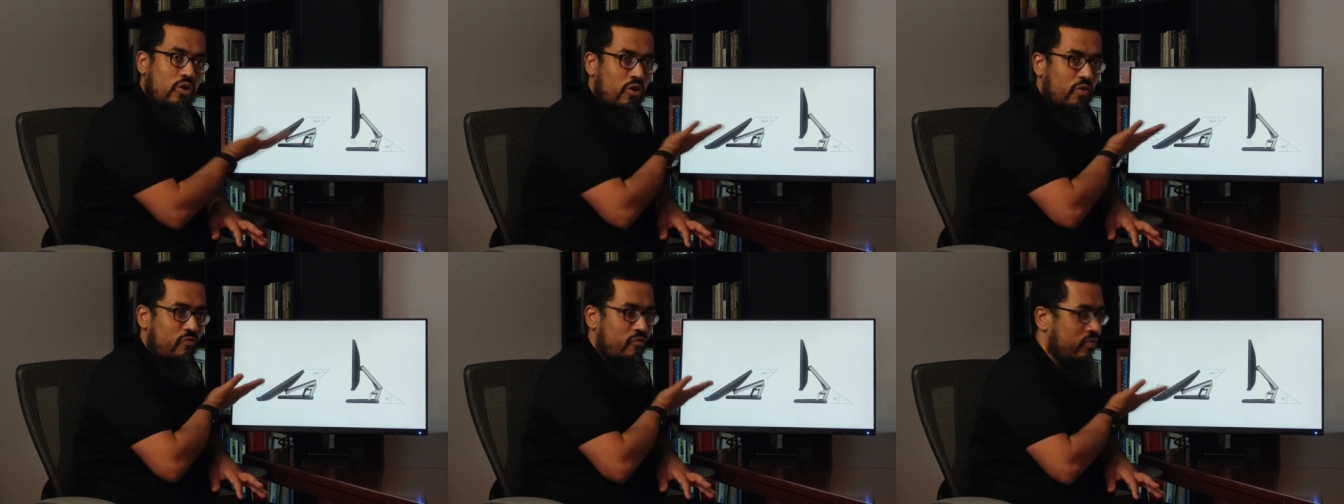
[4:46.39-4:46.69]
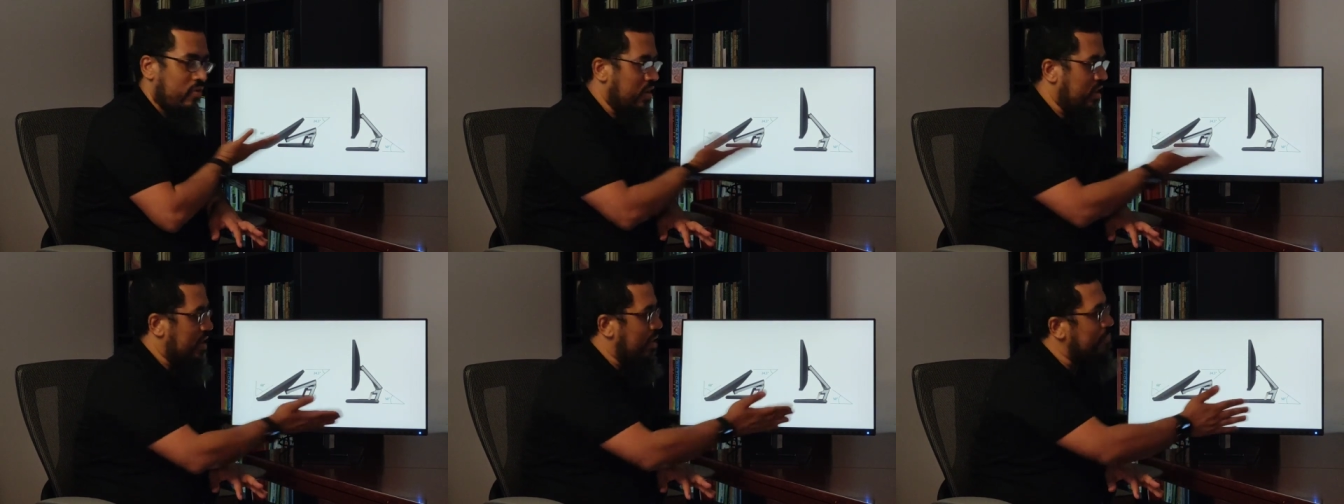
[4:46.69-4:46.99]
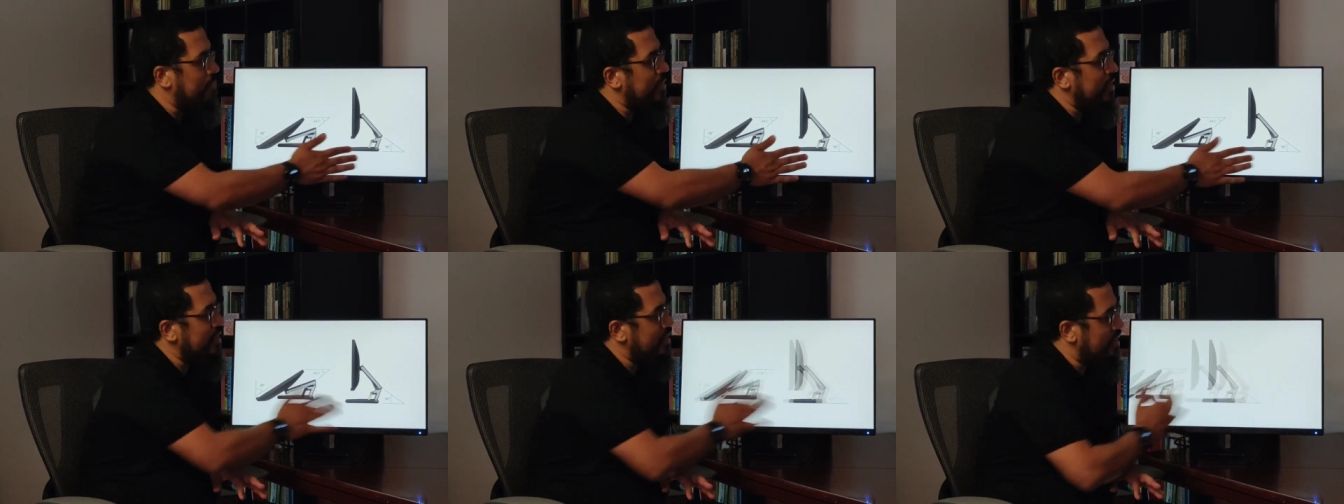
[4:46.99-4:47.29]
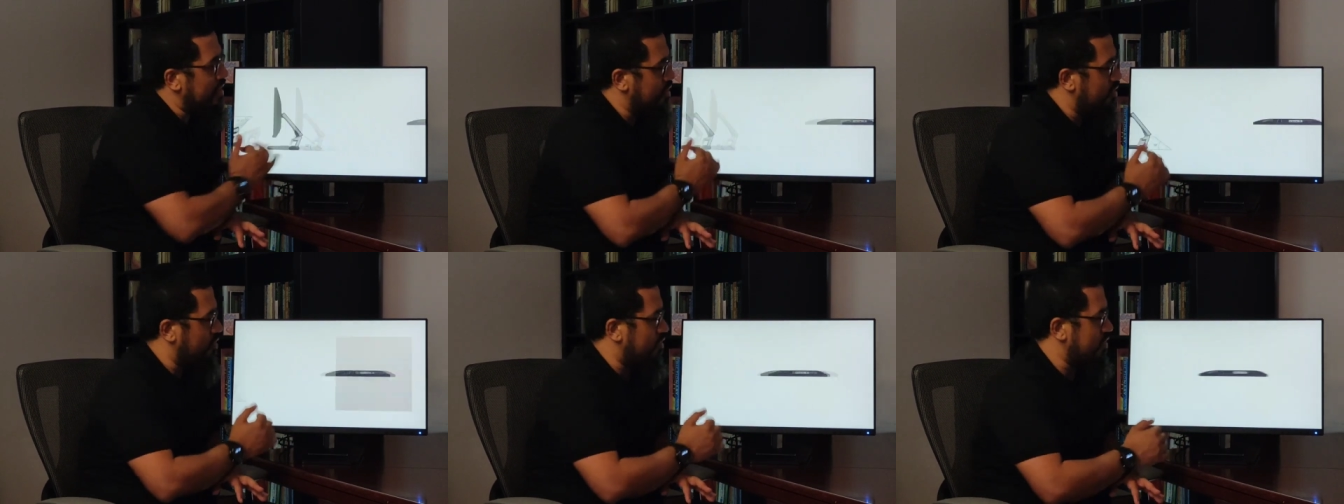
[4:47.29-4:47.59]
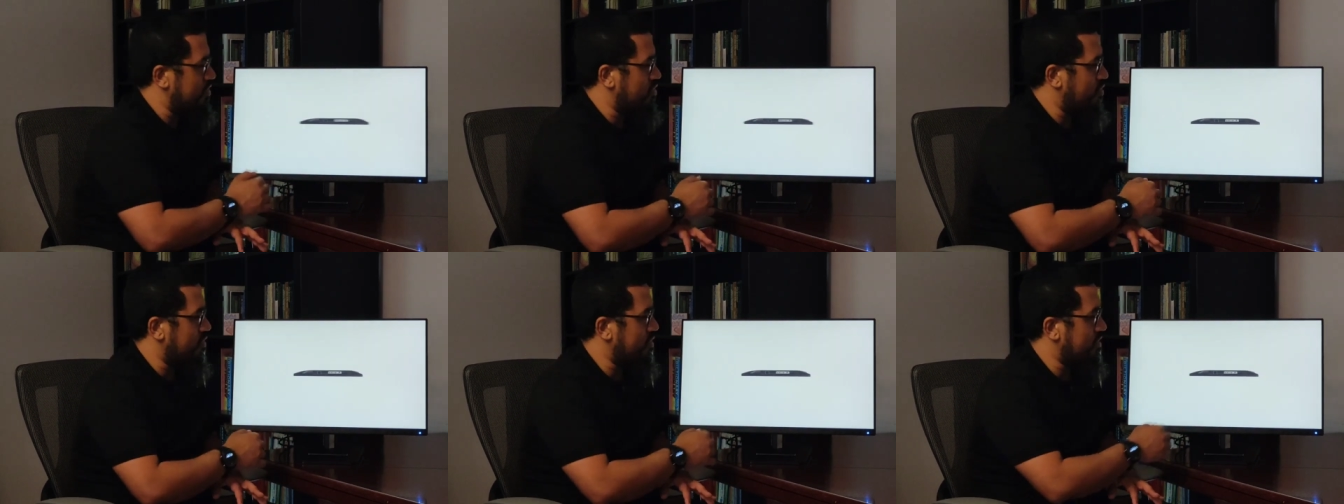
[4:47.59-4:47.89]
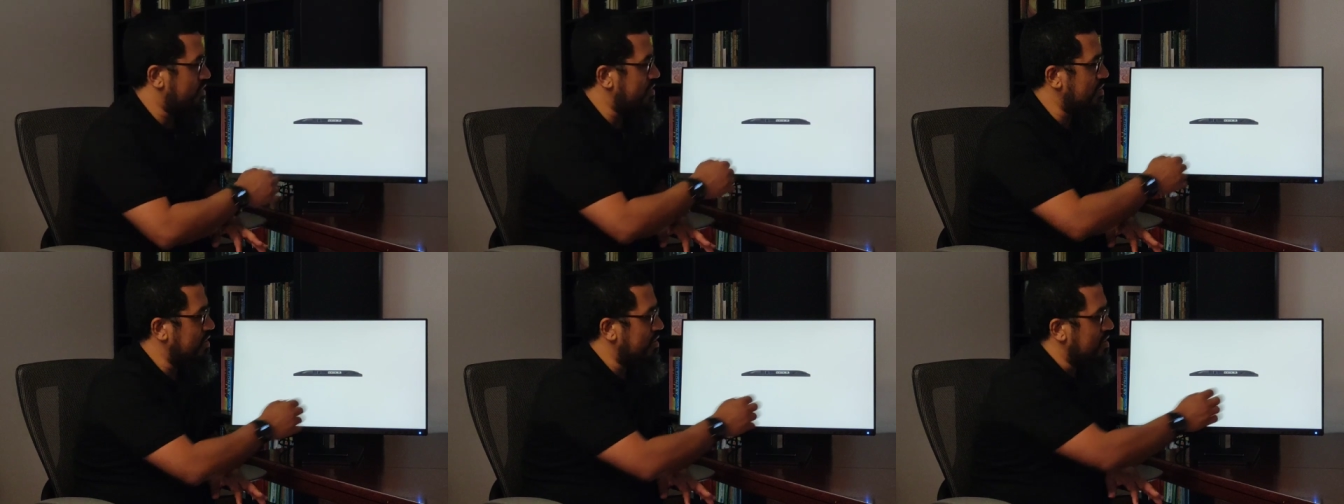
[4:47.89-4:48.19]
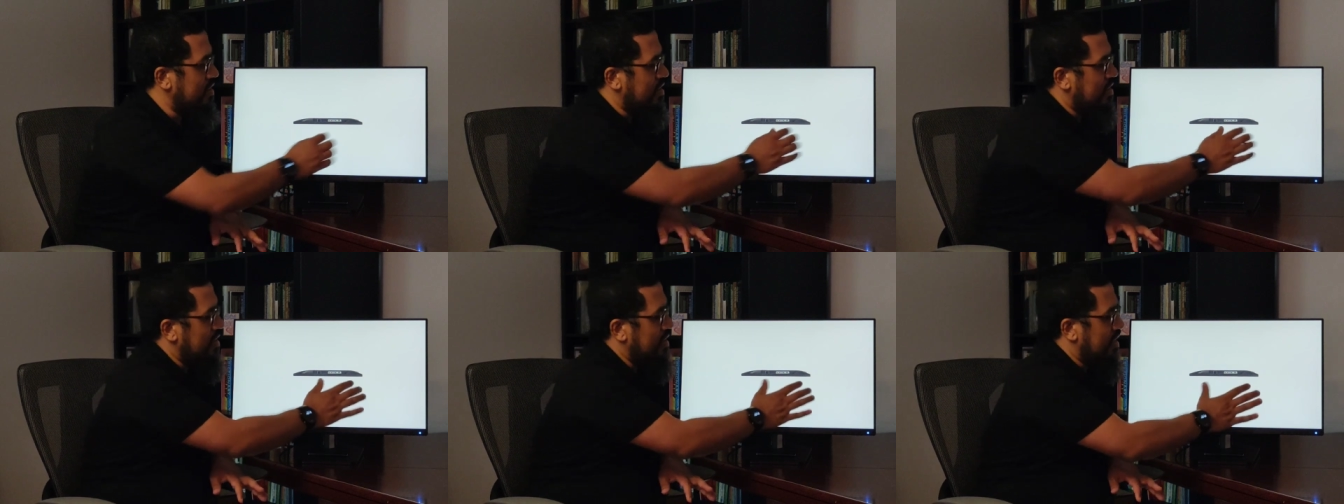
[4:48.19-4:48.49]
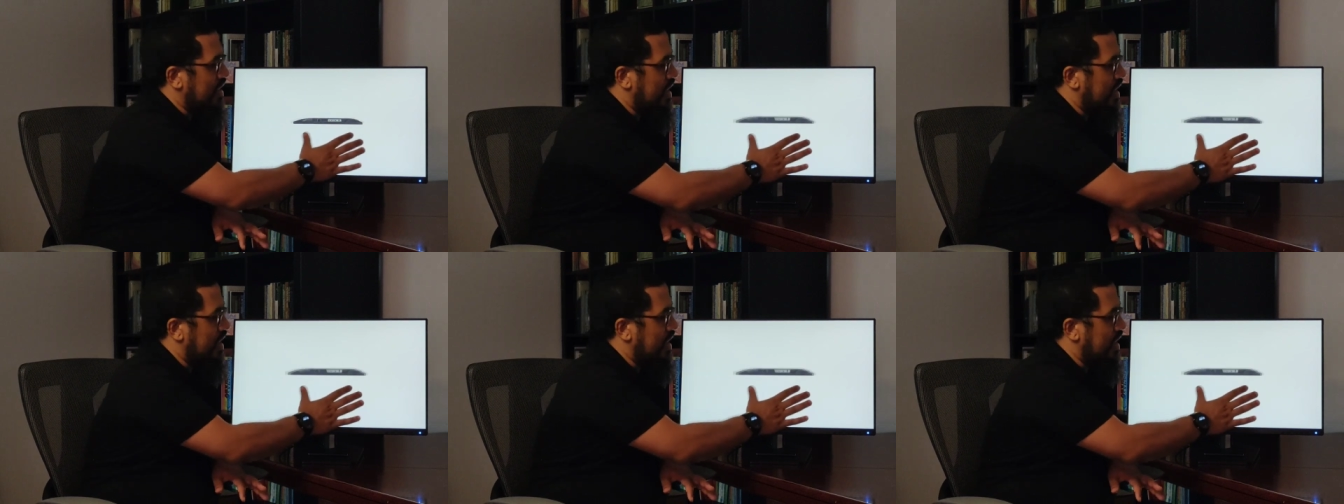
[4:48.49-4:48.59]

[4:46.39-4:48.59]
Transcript: of completely horizontal,